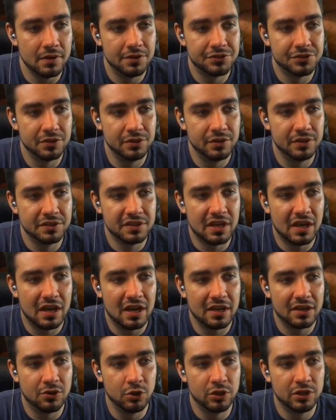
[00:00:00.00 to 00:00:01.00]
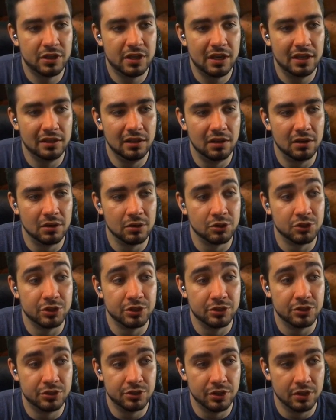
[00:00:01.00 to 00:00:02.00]
So this guy could get large and
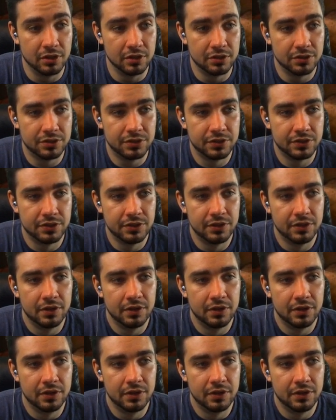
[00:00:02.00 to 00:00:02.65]
in charge,